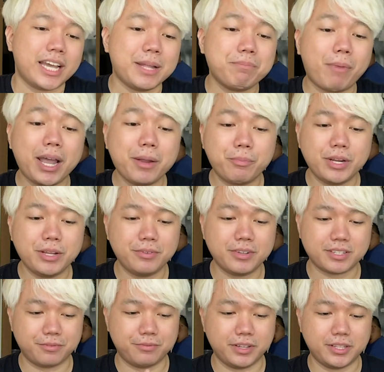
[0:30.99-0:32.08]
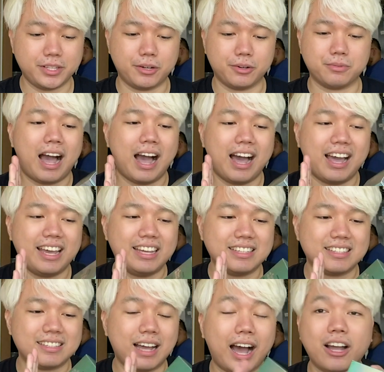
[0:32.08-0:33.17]
in my previous video,
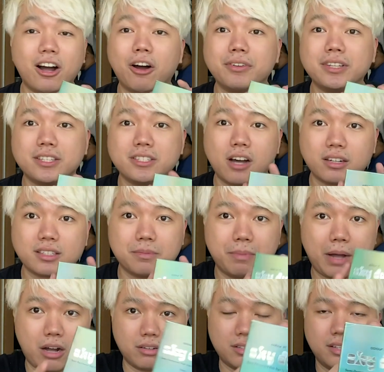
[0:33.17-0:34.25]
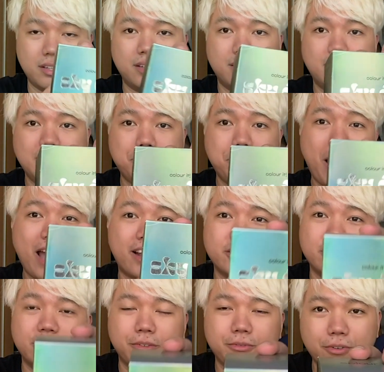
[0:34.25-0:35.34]
I already talked about the
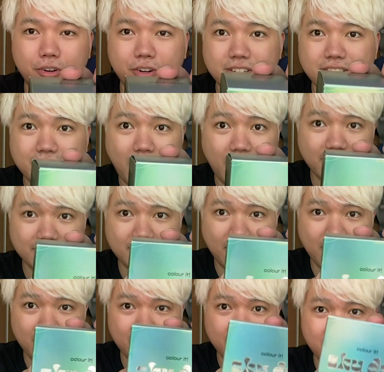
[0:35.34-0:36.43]
packaging for Sky Dye